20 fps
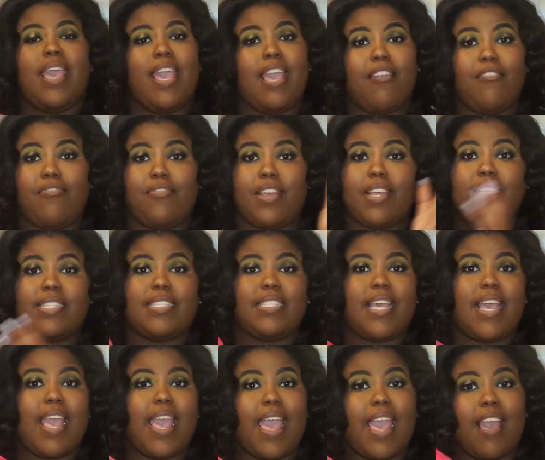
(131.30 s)
it fits
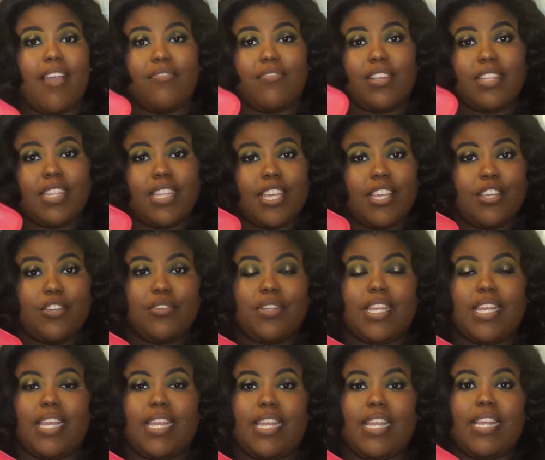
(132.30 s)
everything you
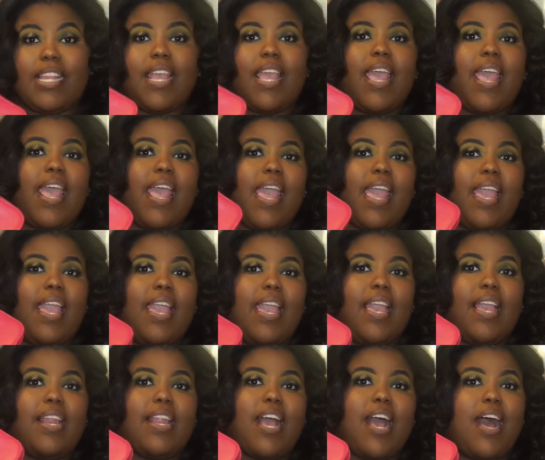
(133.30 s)
need.
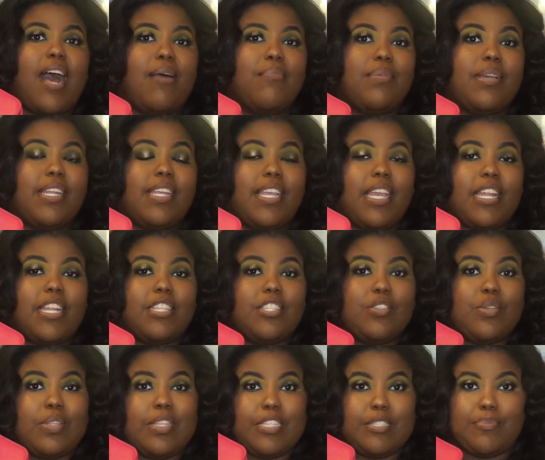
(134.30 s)
And I'm gonna get
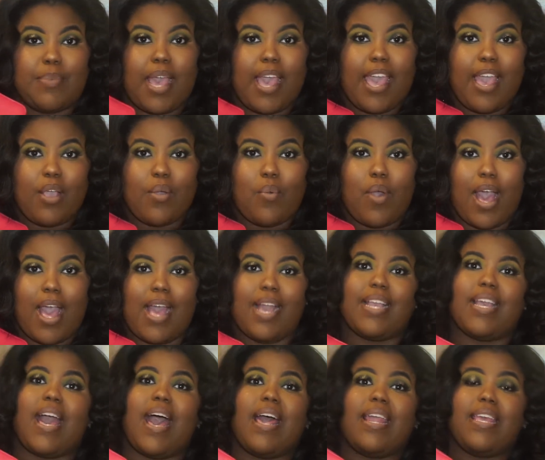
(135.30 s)
into this bag, why I
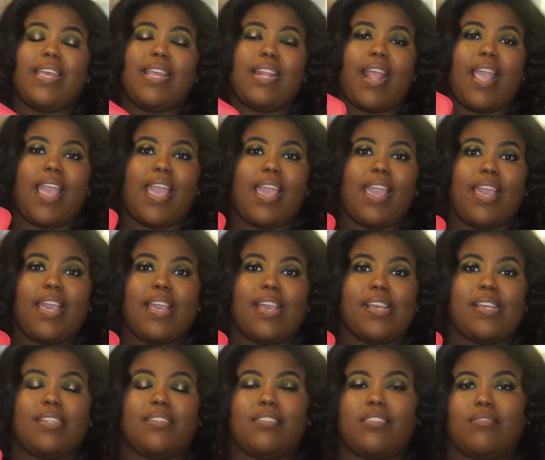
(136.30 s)
got it,
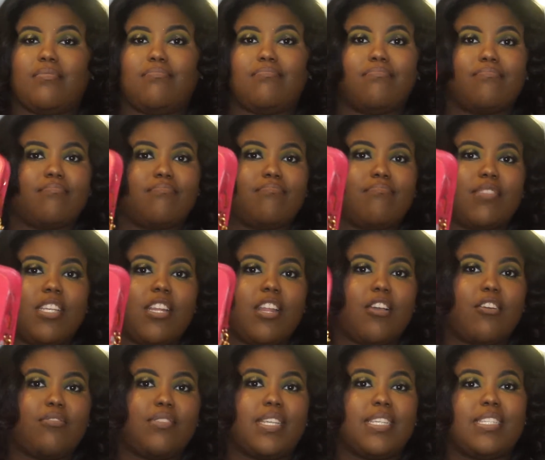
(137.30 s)
and you
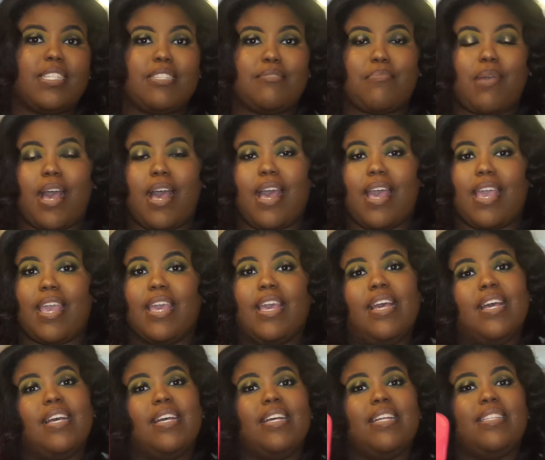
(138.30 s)
know, this is my,
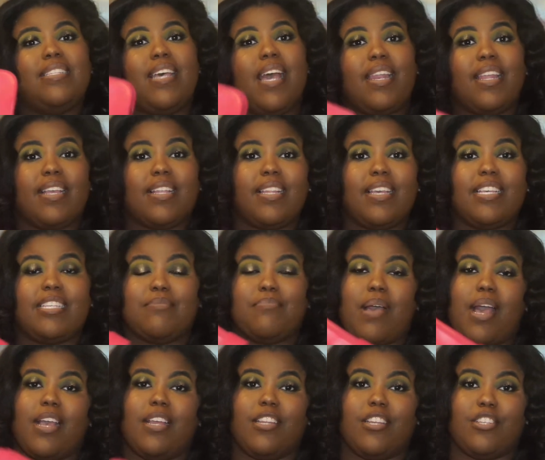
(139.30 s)
technically it's
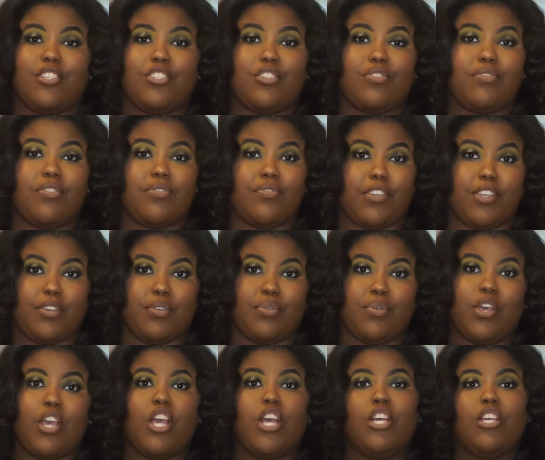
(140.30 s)
my initial review.
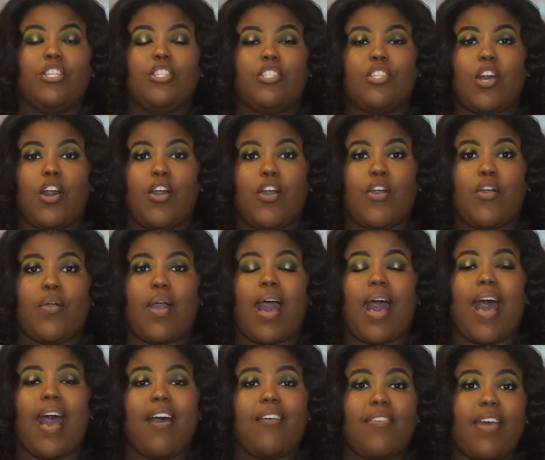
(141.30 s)
So
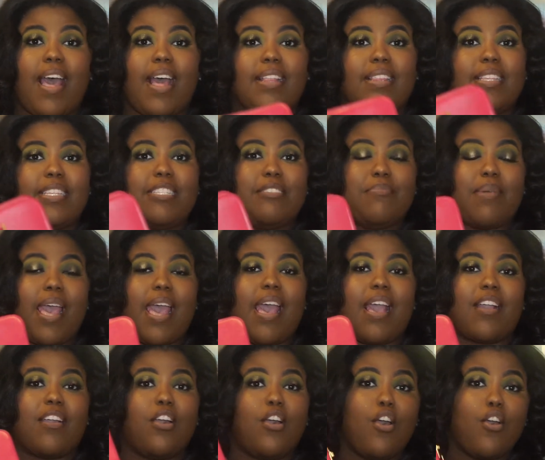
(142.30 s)
I've had this
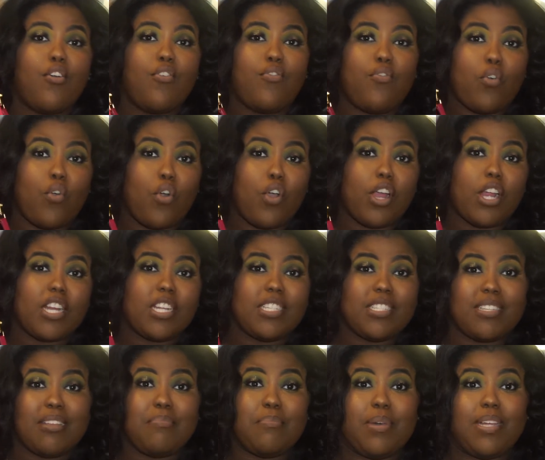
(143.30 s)
bag for
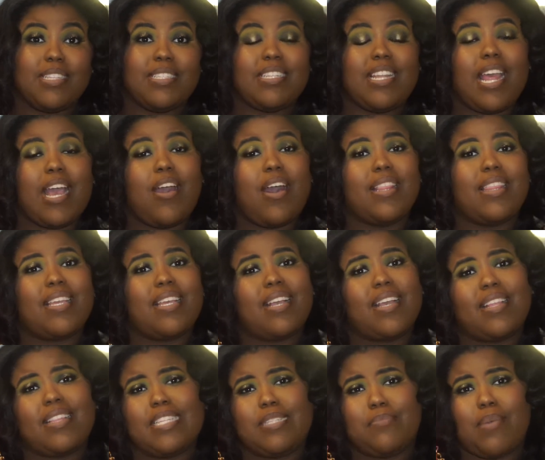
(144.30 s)
some months now. I think I
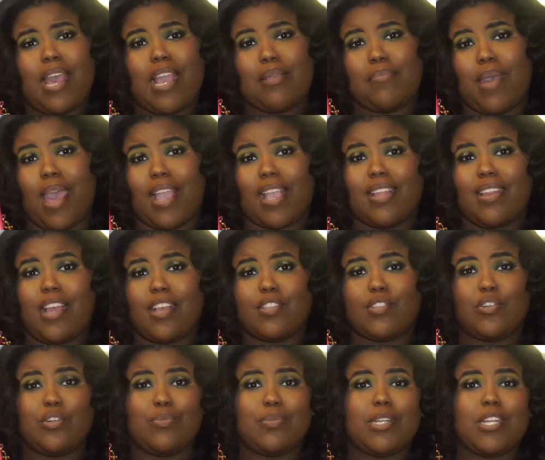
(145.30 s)
got this bag back in
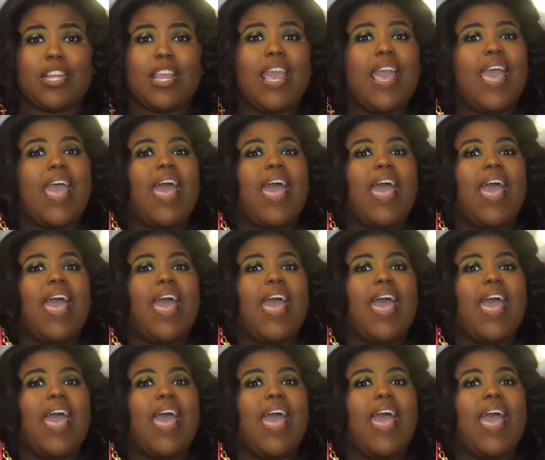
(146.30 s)
October.